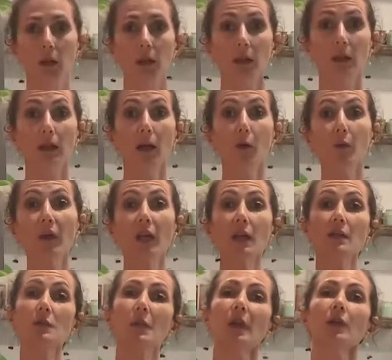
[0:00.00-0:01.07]
Now, because
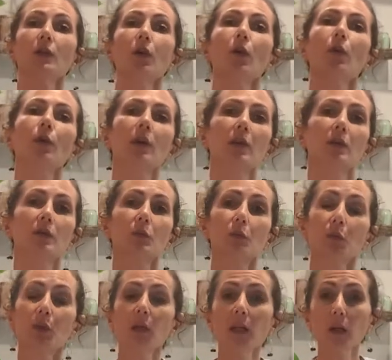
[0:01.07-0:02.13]
my dough is
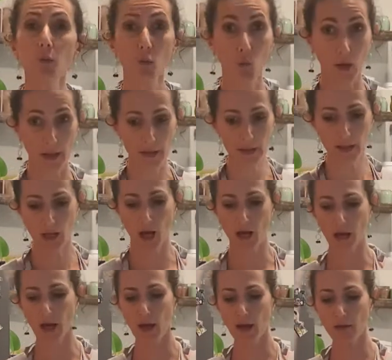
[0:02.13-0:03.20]
pretty wet, I
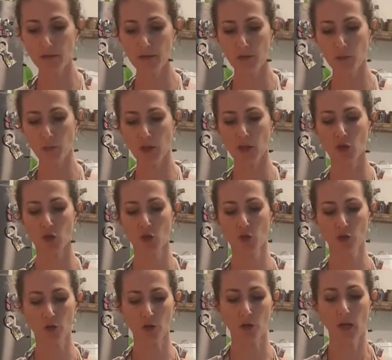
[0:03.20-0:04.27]
have to make
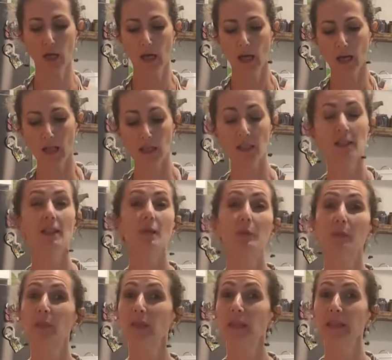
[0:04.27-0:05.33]
sure it is
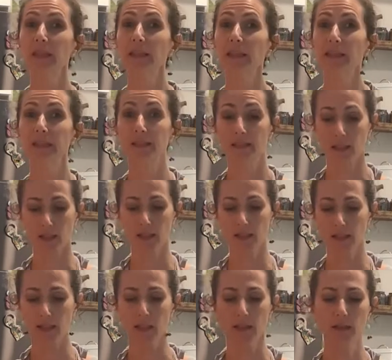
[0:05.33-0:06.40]
completely
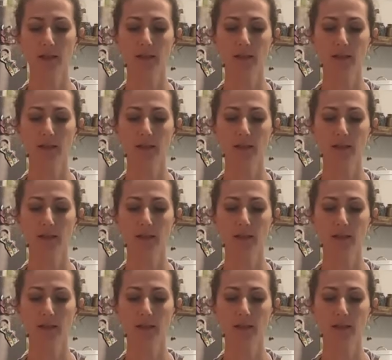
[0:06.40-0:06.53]
dusted